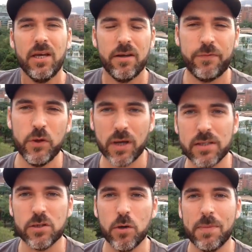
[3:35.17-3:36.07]
If you guys
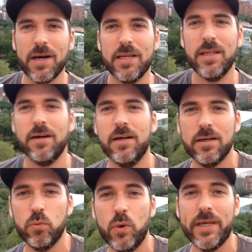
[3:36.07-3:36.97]
saw my
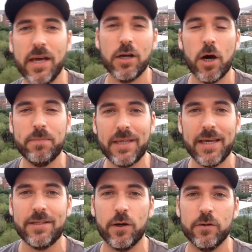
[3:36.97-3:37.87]
weekend
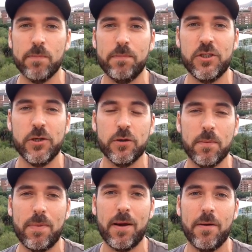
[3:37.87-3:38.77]
update on the Girona
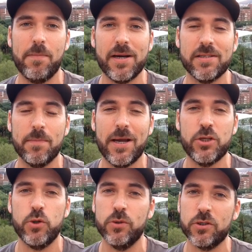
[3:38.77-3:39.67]
Barça
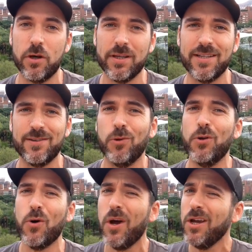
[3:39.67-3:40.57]
match, you saw that,
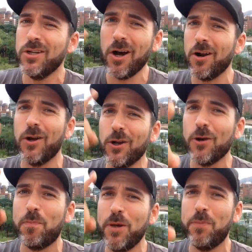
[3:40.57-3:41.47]
although not a lot
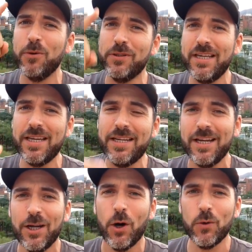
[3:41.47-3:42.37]
of people did.
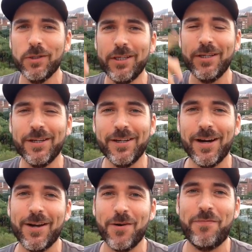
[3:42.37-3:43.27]
Only
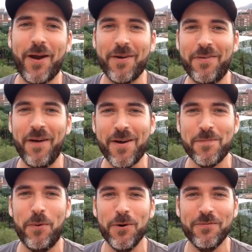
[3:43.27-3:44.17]
I got very
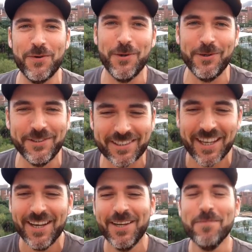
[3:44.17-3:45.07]
poor views.
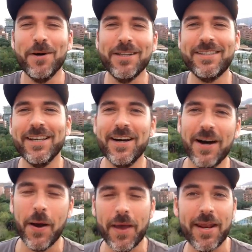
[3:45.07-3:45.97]
But
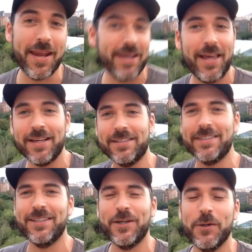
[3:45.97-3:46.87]
in any case,
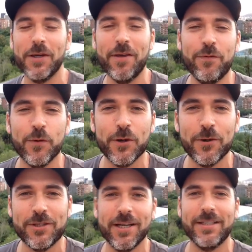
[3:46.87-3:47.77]
if you want to go
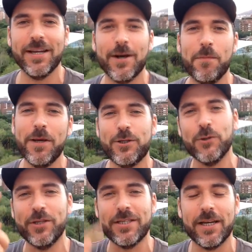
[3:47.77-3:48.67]
check that out, make sure
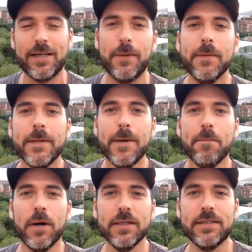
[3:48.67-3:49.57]
you check it out.
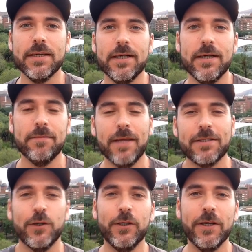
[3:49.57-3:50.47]
But
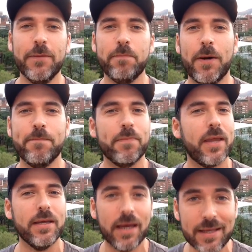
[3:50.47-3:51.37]
that's all good. But
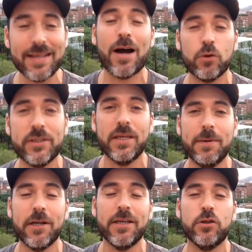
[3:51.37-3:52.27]
Agusti
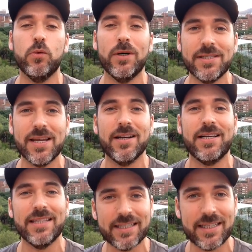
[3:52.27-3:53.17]
Benedito was there
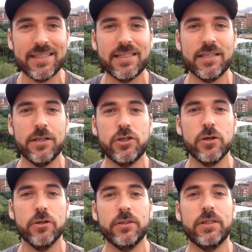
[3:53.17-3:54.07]
collecting
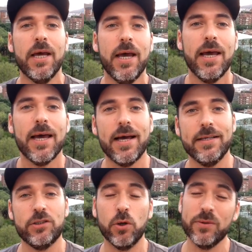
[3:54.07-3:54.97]
signatures.
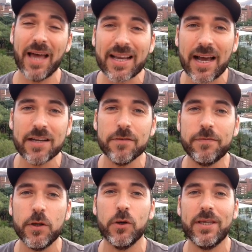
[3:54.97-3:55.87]
So that kind of,
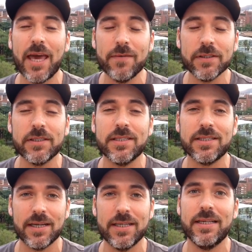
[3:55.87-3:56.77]
gave us a
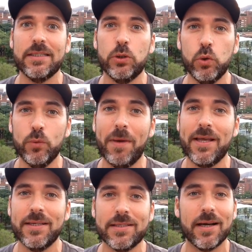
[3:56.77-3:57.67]
sign that, oh
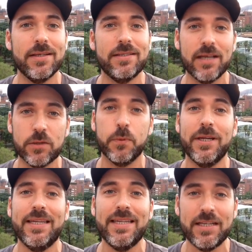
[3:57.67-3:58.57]
man, this guy is desperate.
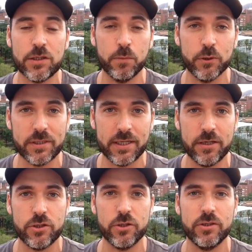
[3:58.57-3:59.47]
He needs some more
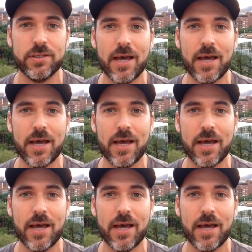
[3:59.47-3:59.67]
signatures.